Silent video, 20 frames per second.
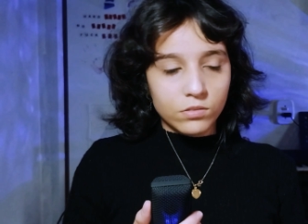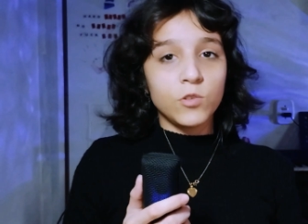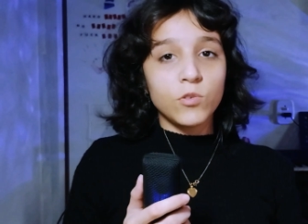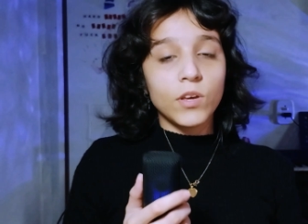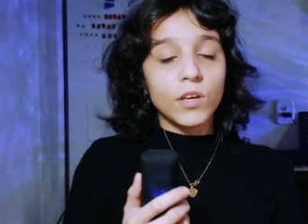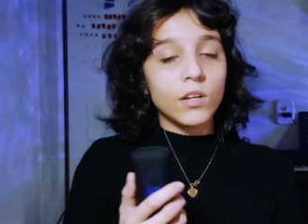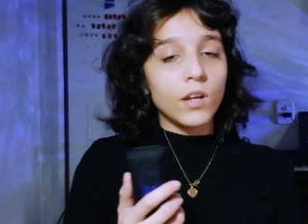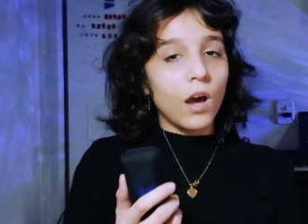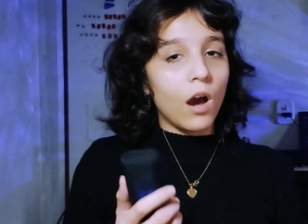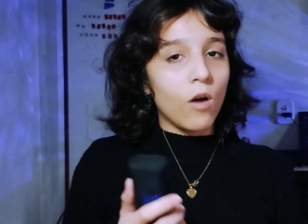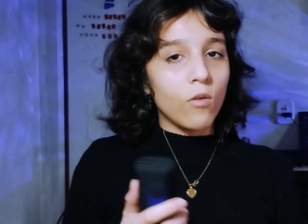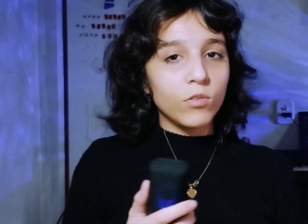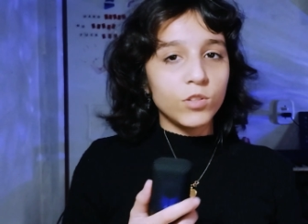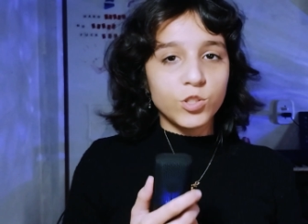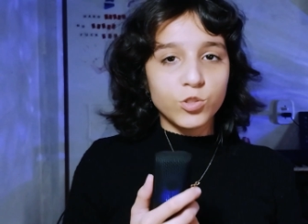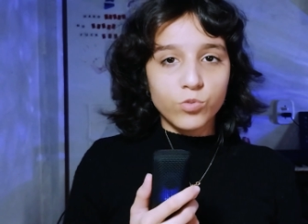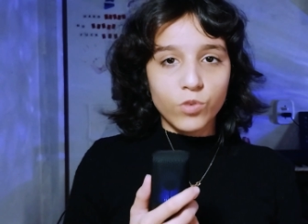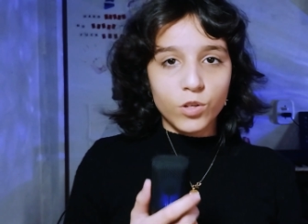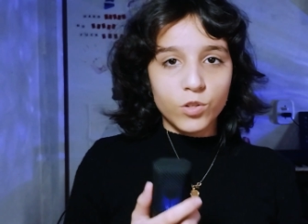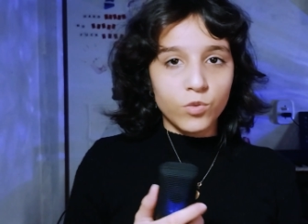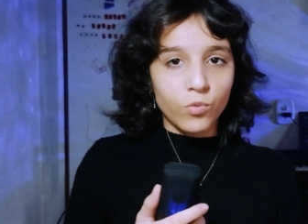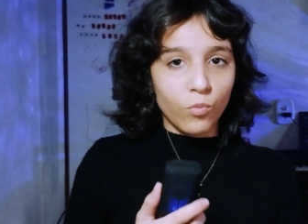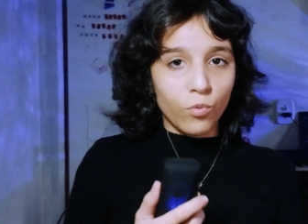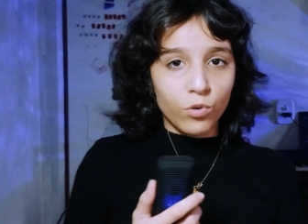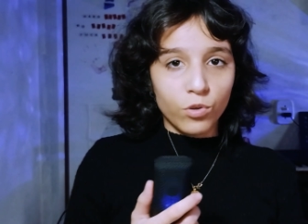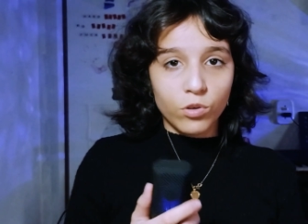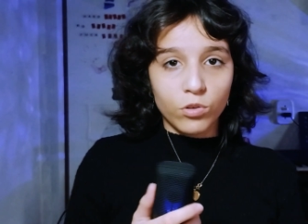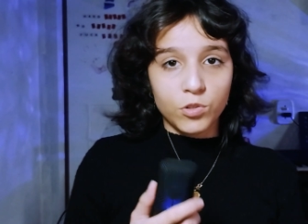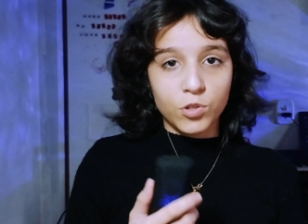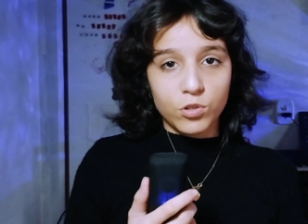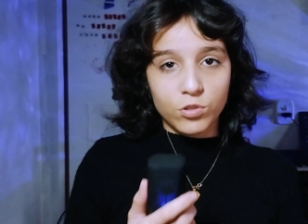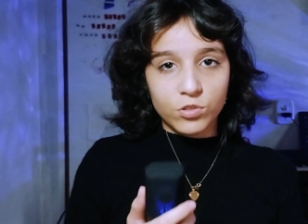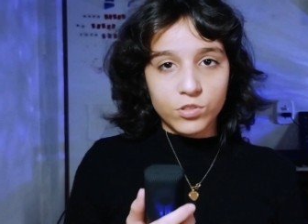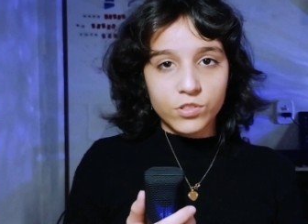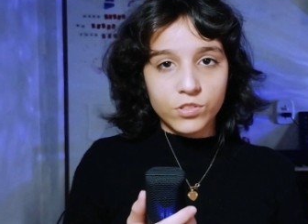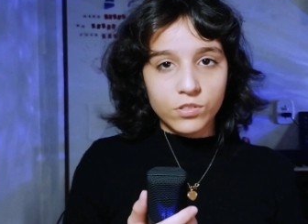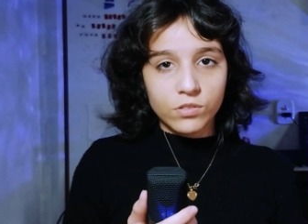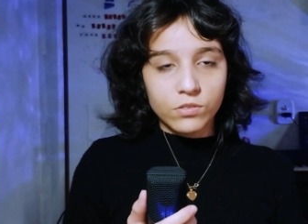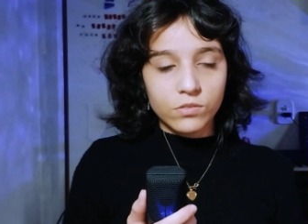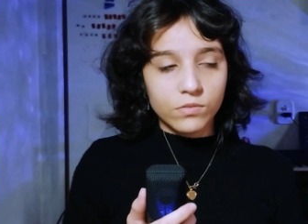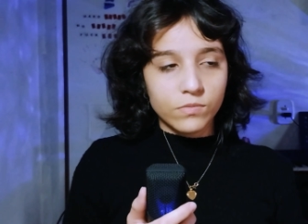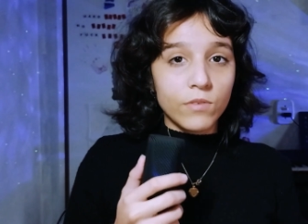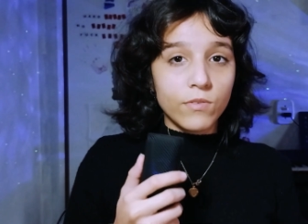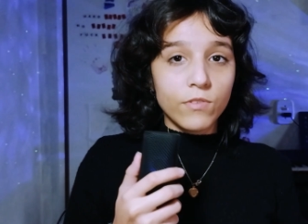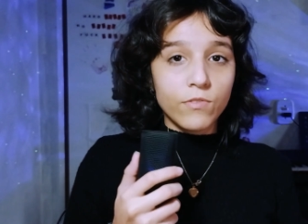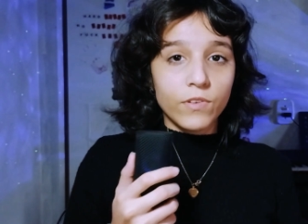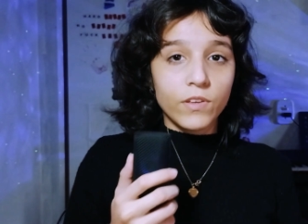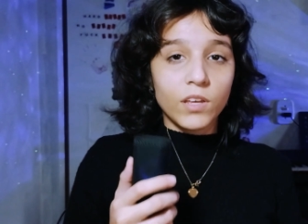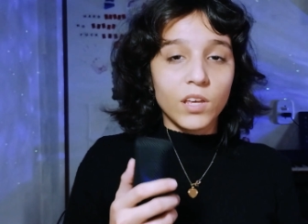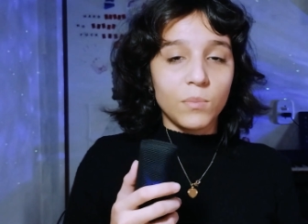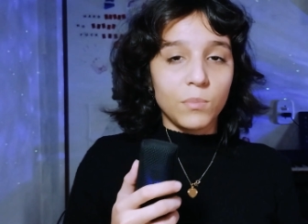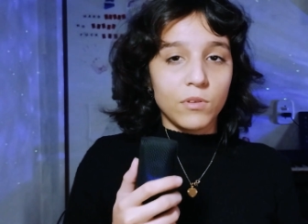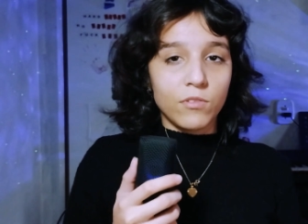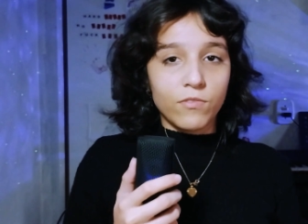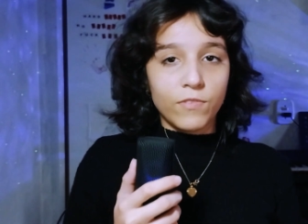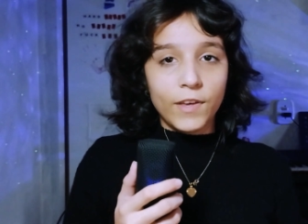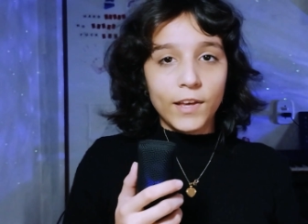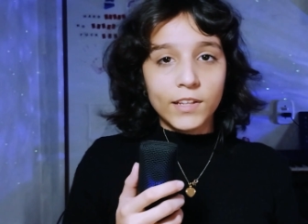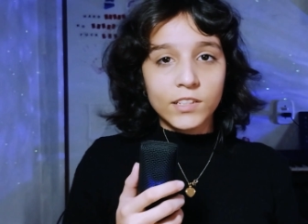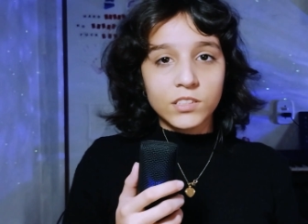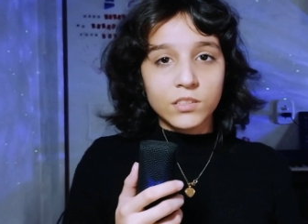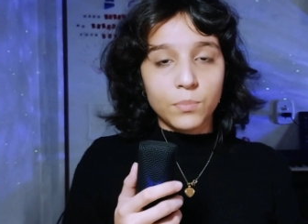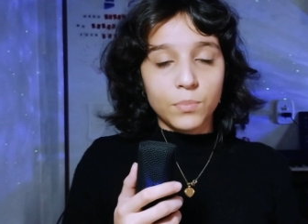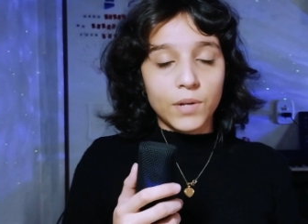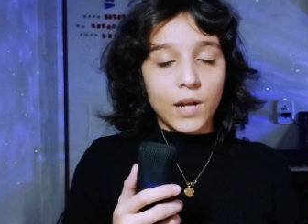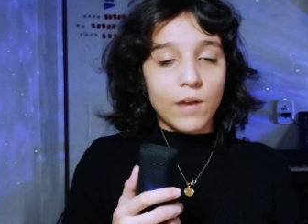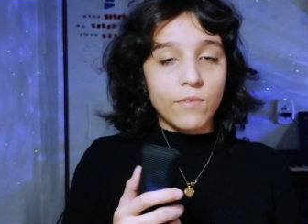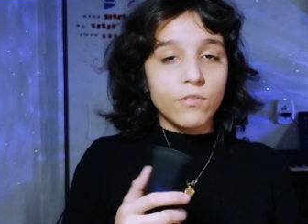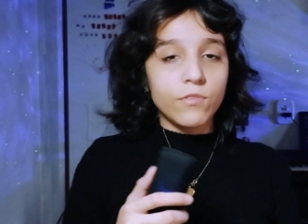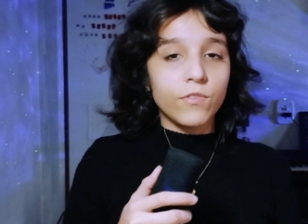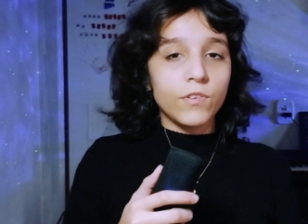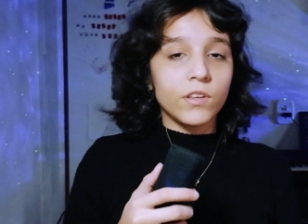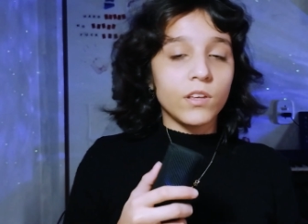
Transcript: and you can always try to work on yours. Not everything can be fixed, but